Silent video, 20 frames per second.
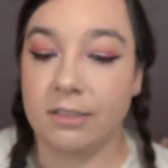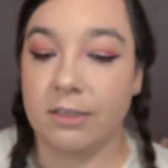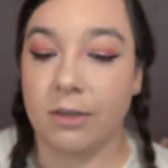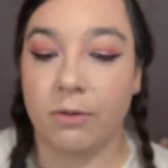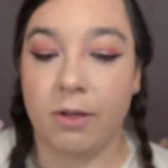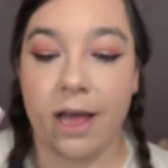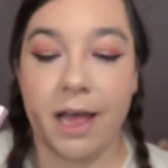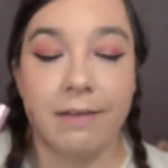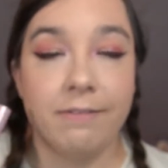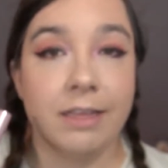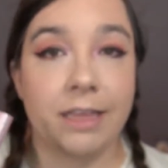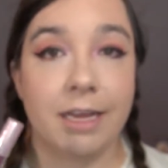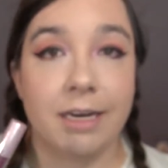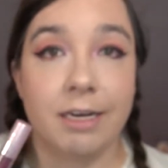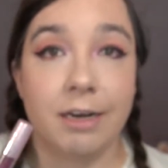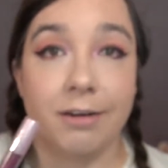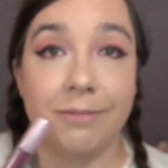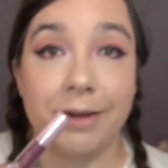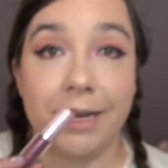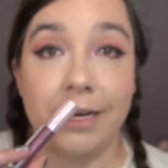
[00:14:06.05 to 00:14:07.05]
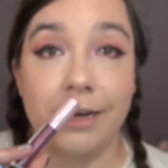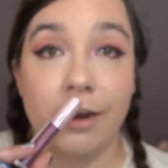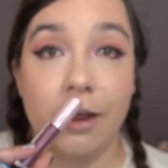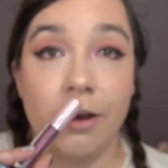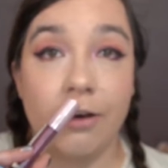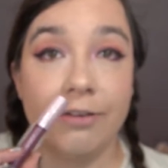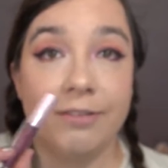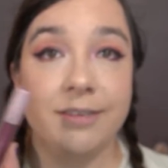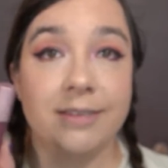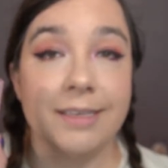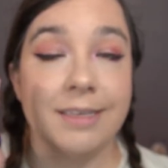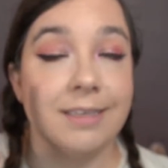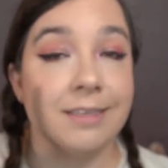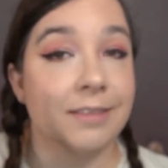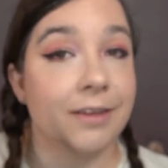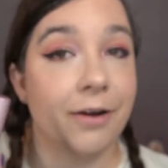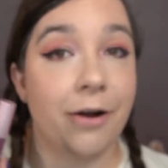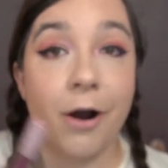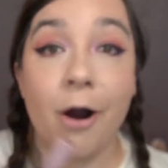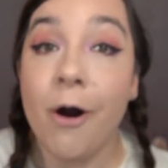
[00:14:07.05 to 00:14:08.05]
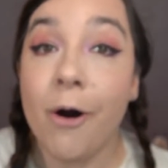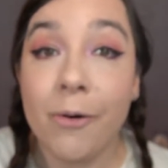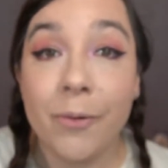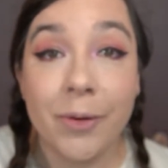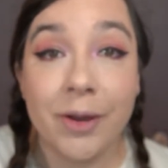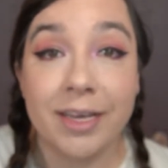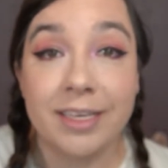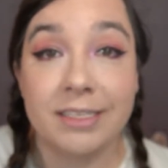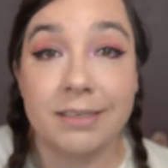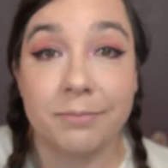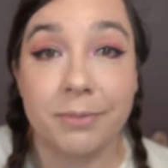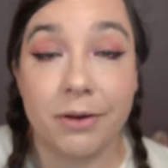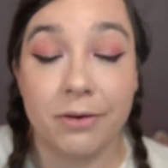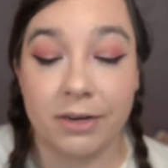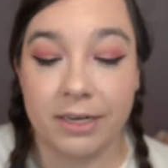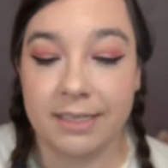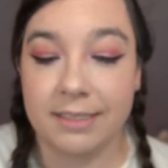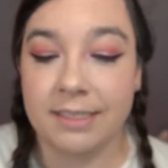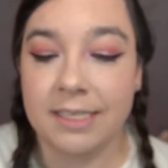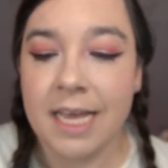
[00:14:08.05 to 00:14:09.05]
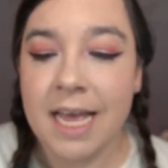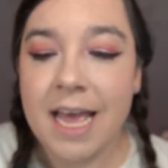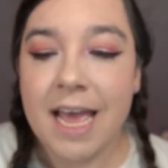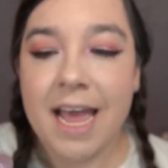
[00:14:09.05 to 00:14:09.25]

so having that near my nose is always a bonus.